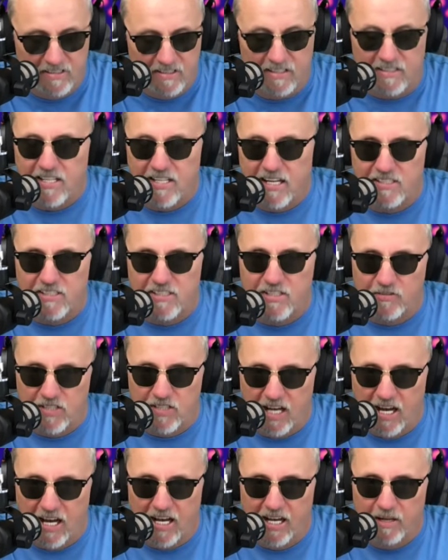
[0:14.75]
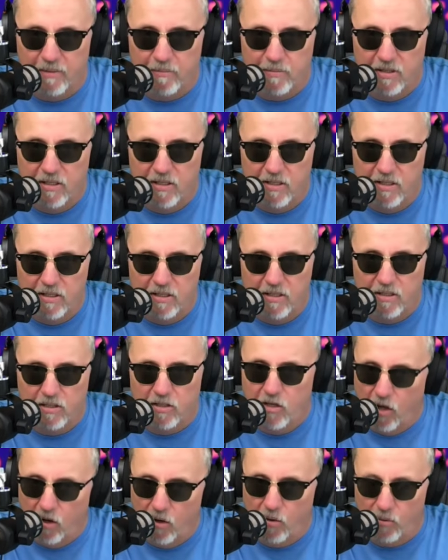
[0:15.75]
the test of time:
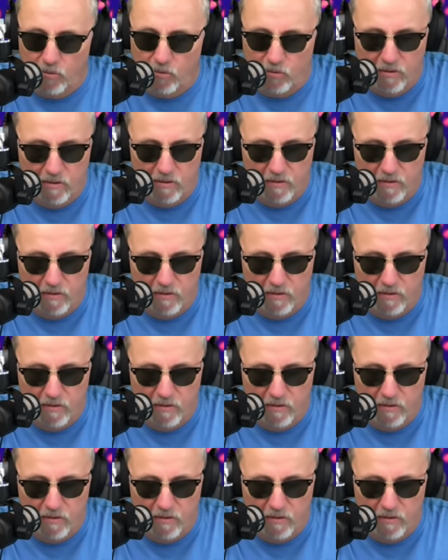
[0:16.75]
gold.